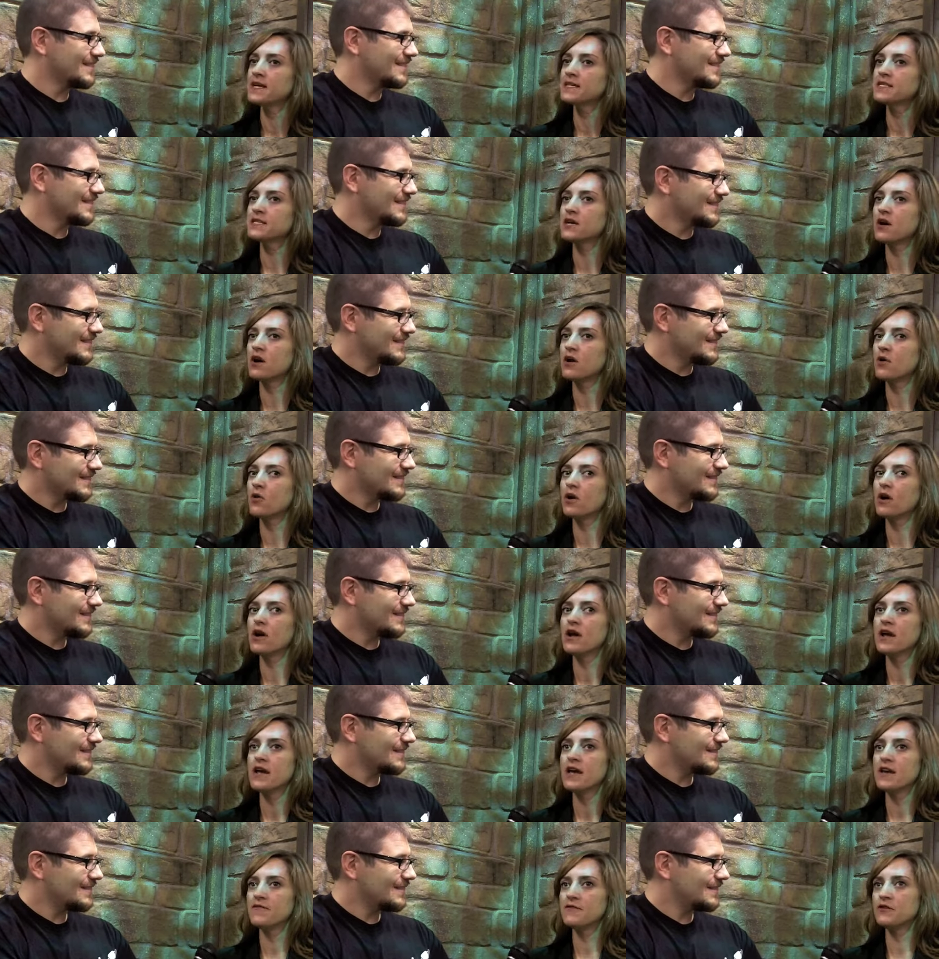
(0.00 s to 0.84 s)
Speaker 1: So
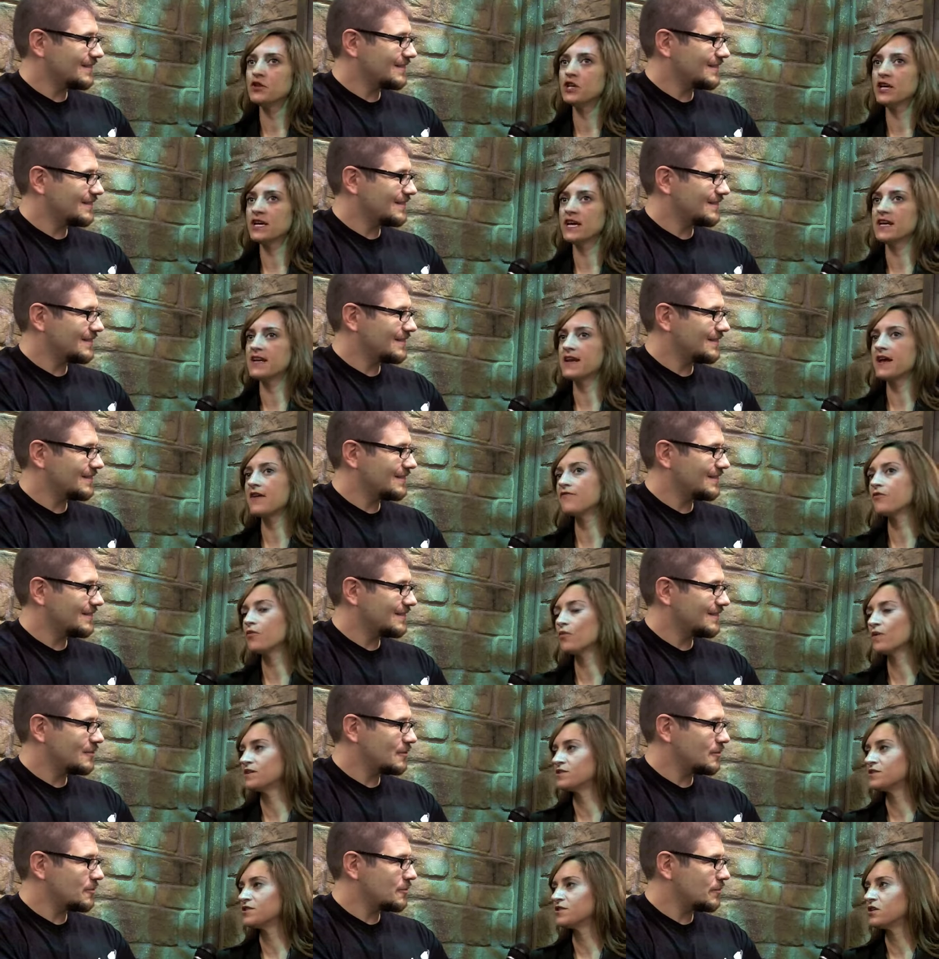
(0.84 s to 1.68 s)
if you look at
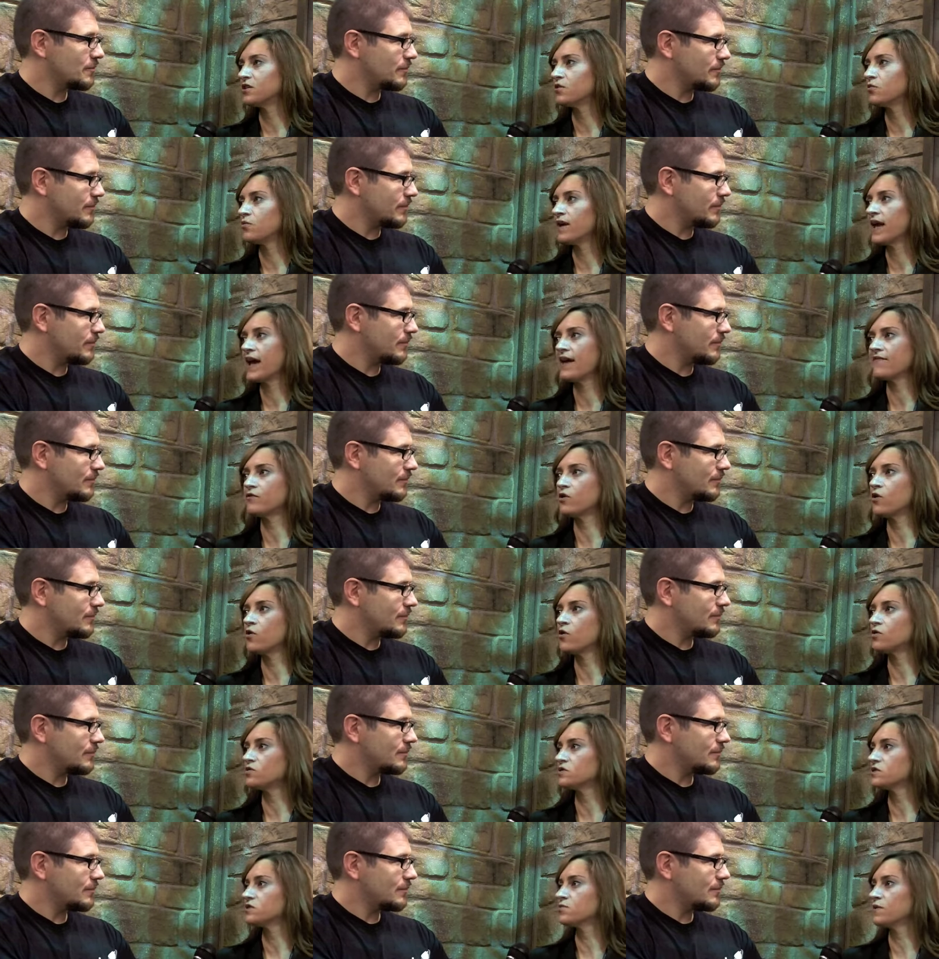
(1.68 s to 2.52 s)
Neverwinter, we have a
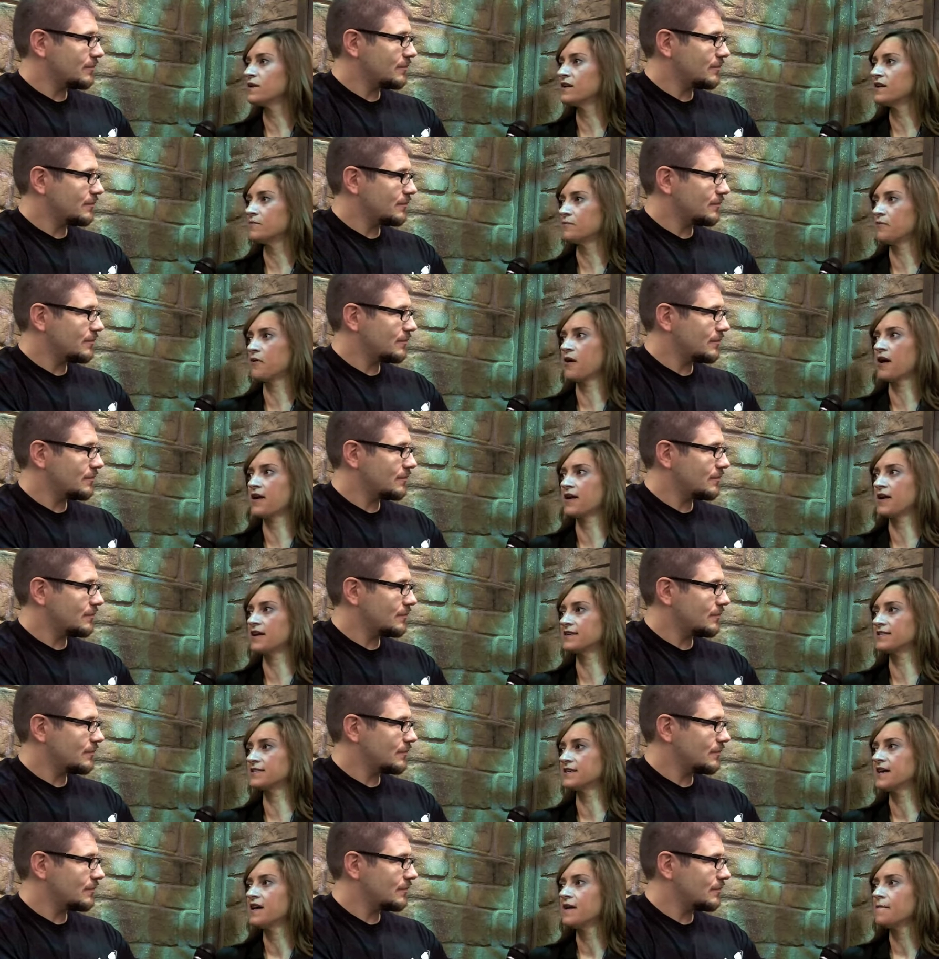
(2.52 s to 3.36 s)
whole suite of
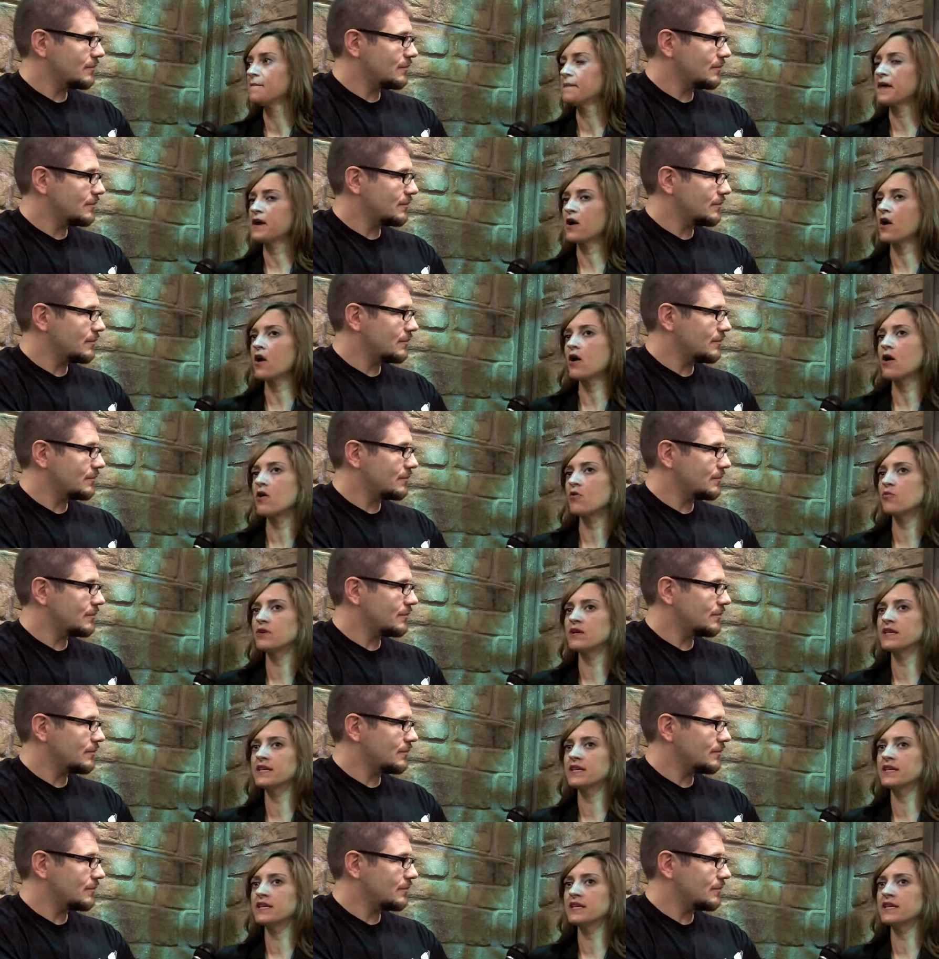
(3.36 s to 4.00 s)
products that all